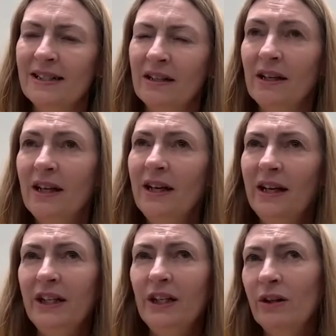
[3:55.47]
And,
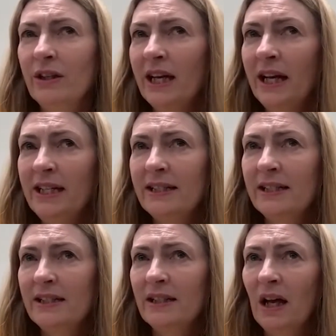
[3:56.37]
you know, and
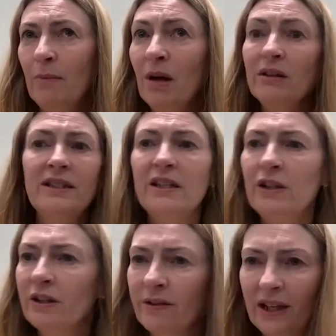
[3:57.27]
it's a
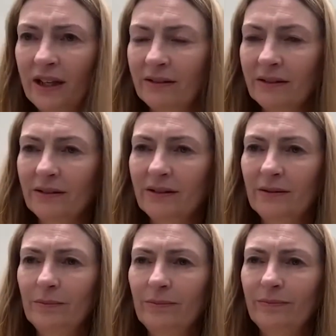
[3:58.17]
multi-year thing.
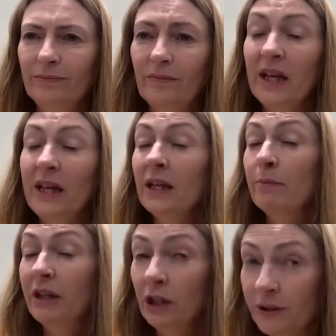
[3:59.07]
It can
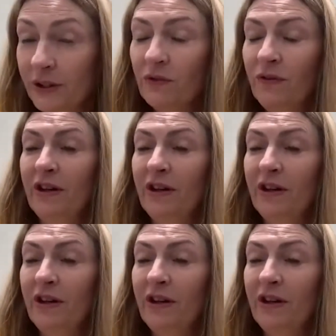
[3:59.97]
be lost very